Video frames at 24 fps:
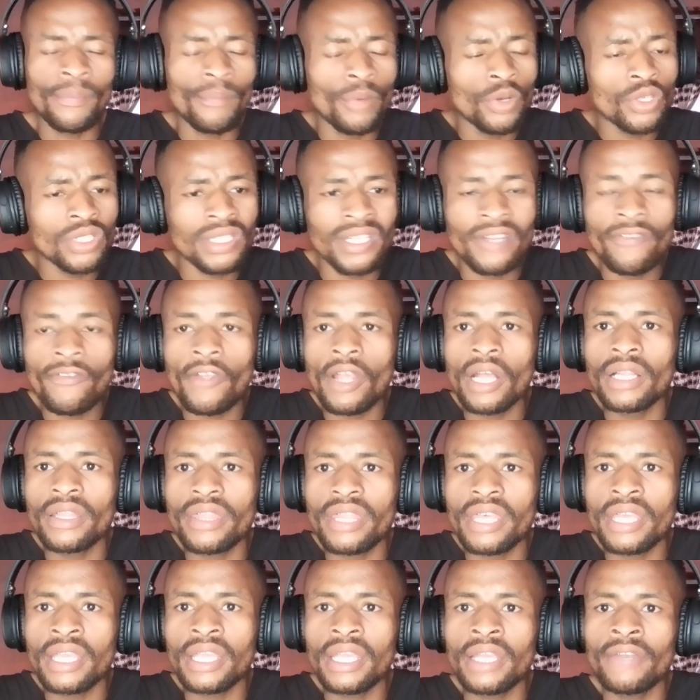most difficult
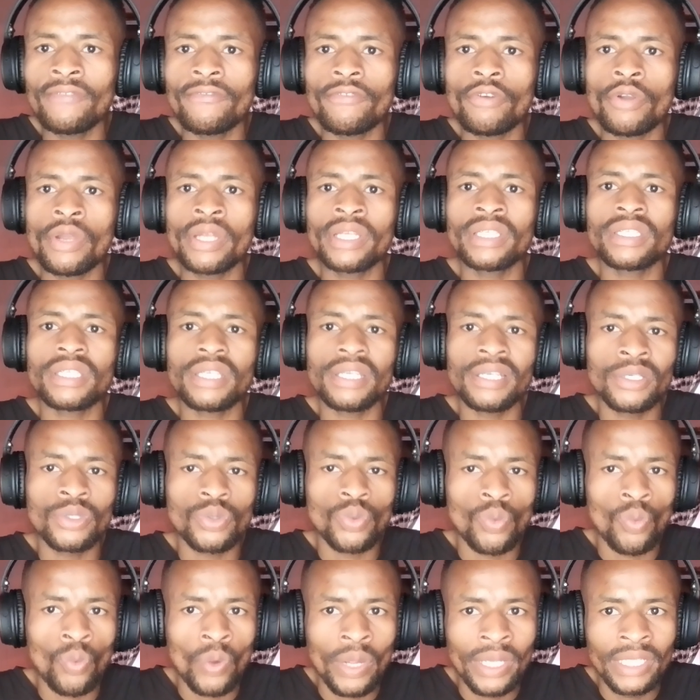thing in forex
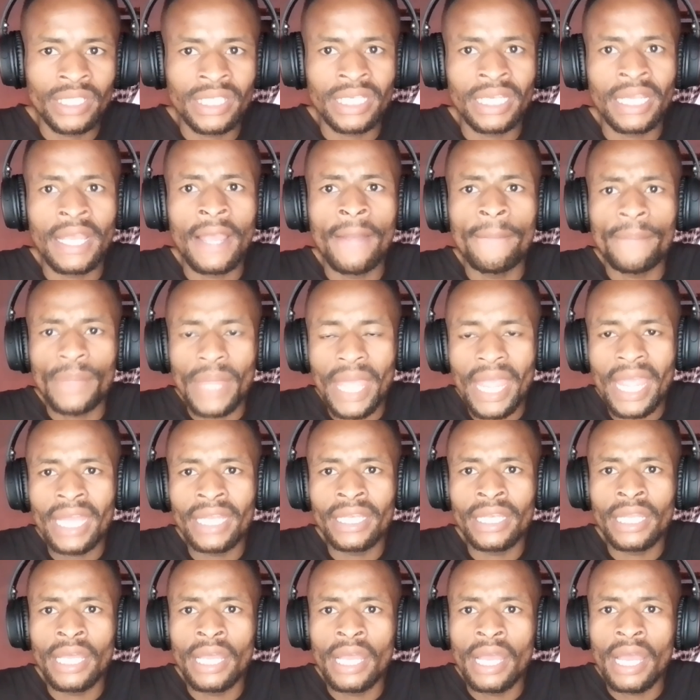is waiting.
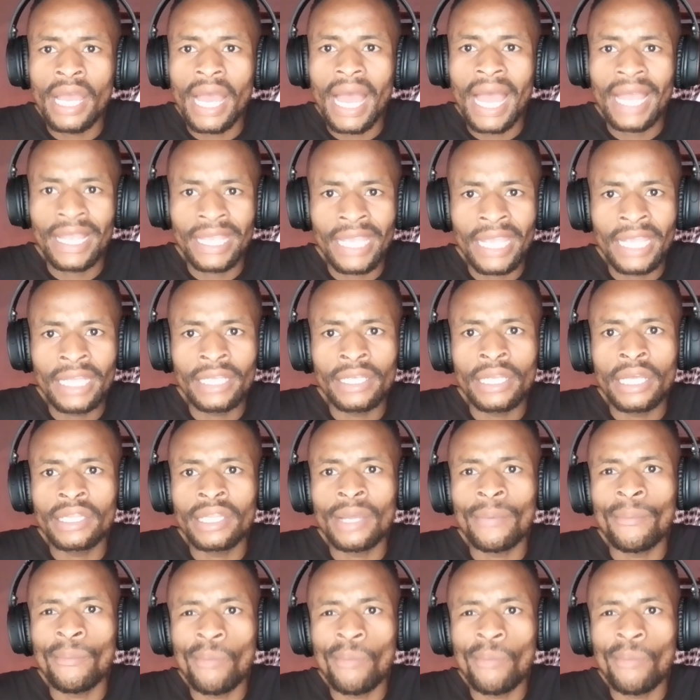And again, the